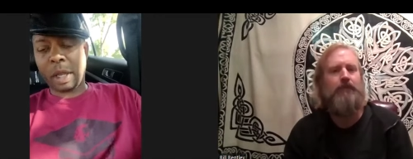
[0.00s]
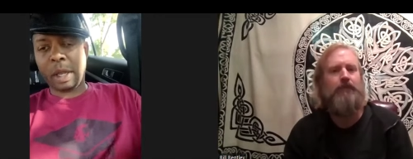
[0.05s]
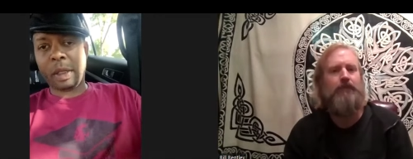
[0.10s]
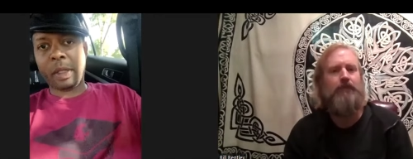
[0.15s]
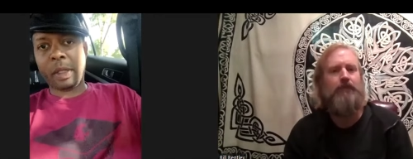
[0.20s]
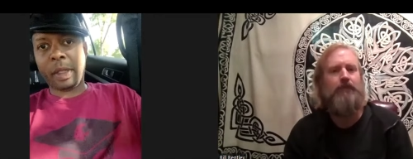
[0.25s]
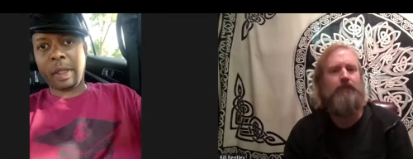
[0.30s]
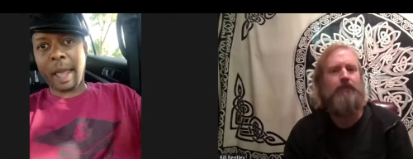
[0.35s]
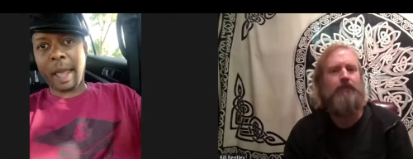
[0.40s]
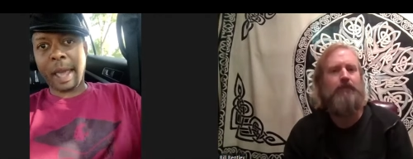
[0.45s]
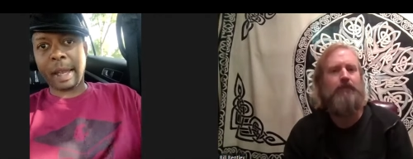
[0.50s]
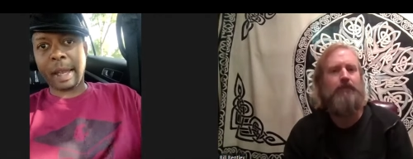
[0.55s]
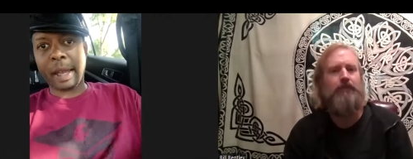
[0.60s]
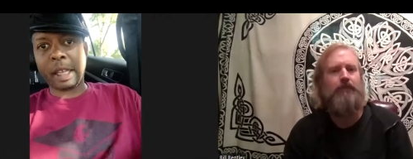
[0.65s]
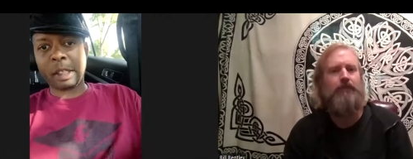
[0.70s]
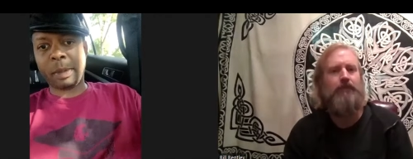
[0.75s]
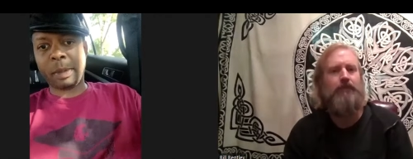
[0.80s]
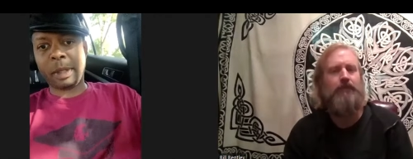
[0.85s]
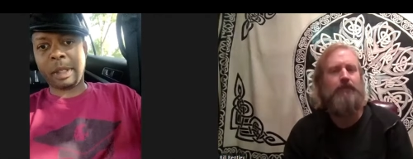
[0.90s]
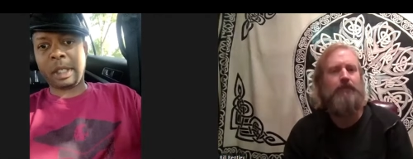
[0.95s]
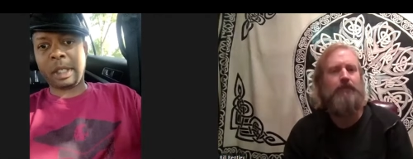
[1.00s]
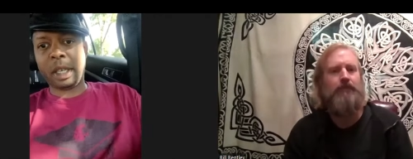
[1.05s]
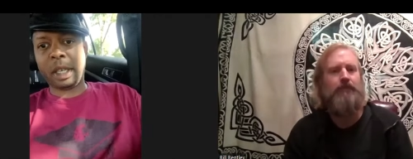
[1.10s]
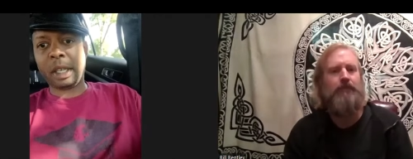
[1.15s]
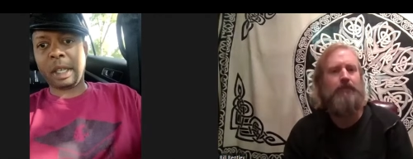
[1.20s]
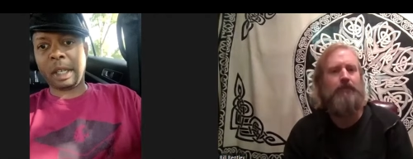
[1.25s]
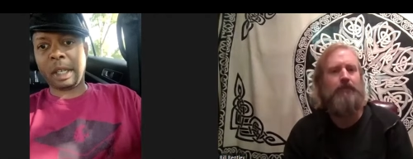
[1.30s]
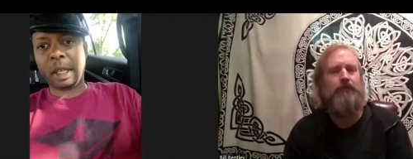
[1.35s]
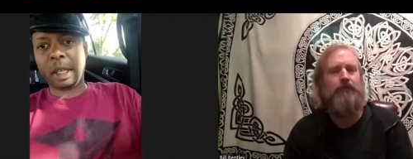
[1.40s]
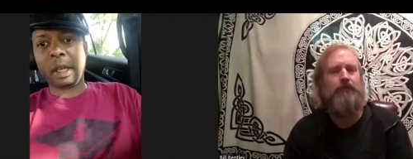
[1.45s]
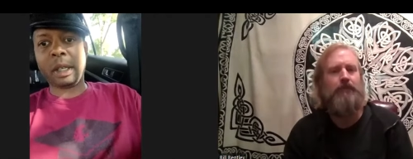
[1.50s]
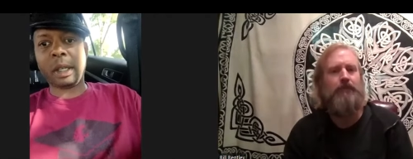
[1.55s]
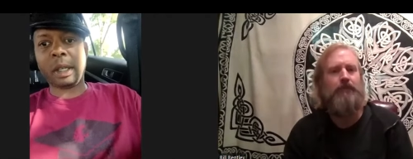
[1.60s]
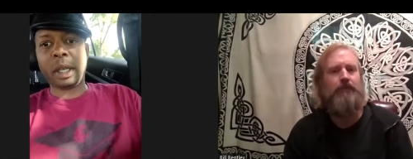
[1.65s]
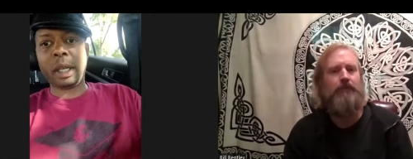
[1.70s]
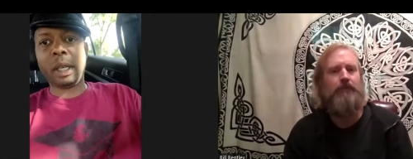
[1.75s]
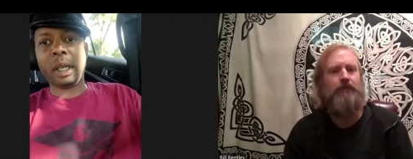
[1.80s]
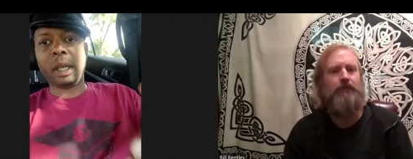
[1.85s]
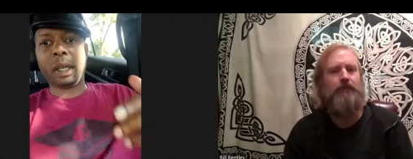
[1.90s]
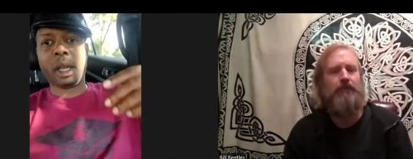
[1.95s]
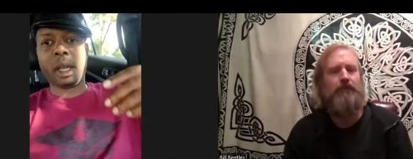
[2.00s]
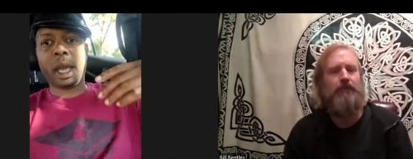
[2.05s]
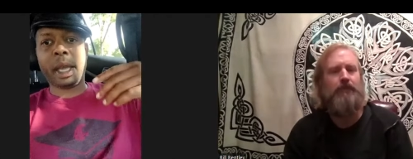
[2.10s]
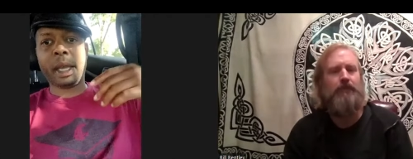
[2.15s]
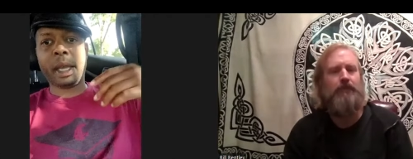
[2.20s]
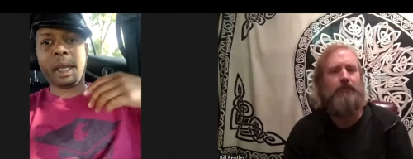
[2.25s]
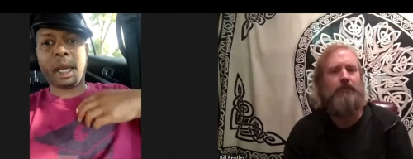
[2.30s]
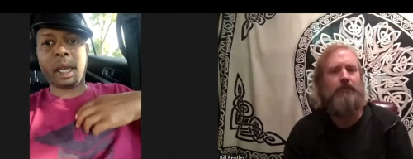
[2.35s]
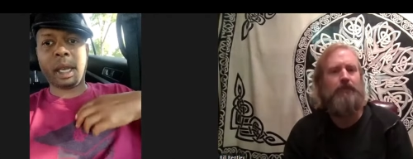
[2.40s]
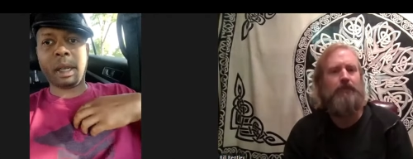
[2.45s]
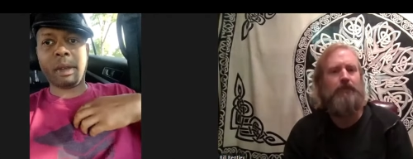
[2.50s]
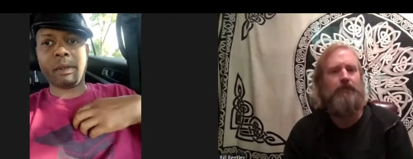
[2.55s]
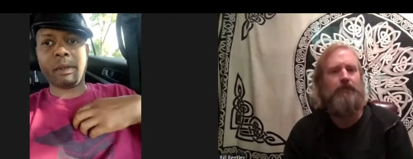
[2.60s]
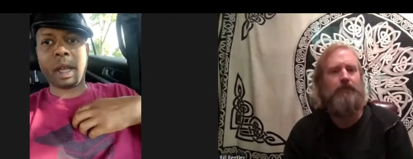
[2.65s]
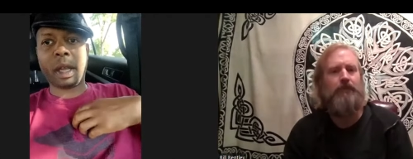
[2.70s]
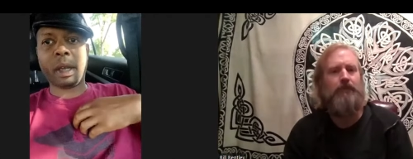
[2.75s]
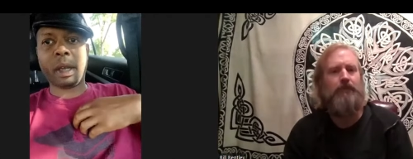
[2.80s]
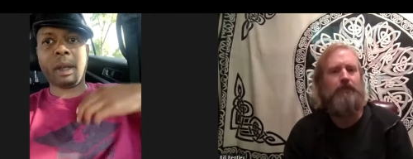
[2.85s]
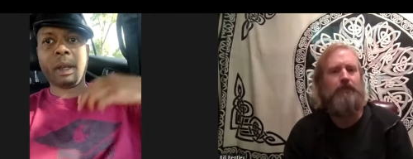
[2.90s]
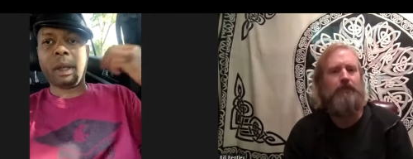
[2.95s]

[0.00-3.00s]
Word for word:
Speaker 1: And that lets me see clearly, like, kind of like